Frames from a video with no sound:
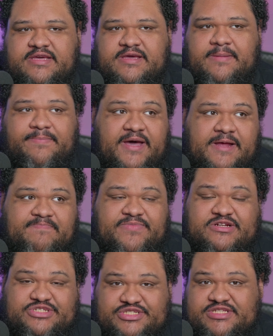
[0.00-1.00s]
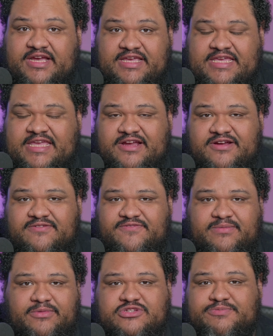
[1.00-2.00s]
But they're stuck here for
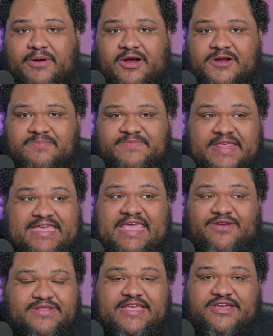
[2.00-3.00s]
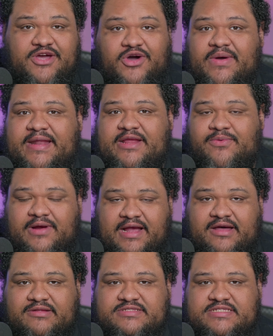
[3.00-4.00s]
the most part. They can't really go anywhere
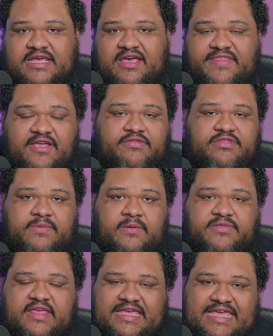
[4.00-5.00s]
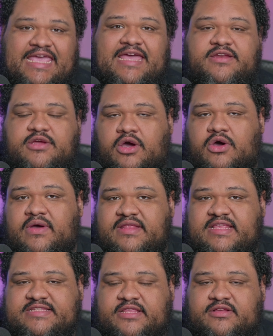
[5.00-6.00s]
else. The only people that can go in
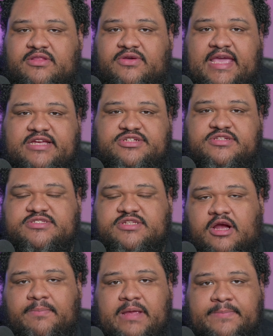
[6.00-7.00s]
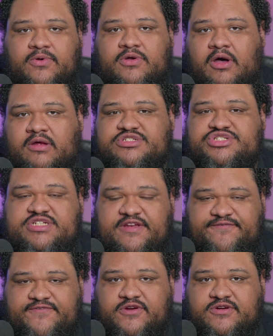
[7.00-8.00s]
these other locations are people called
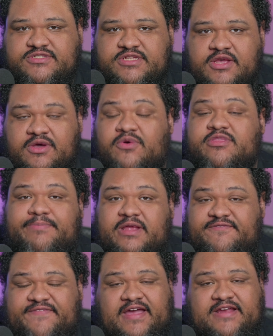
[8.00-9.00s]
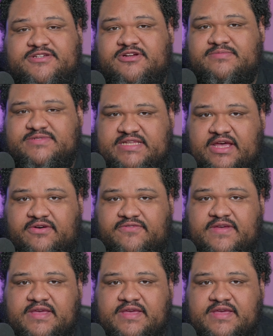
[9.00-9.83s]
shifters or the Benefactor himself.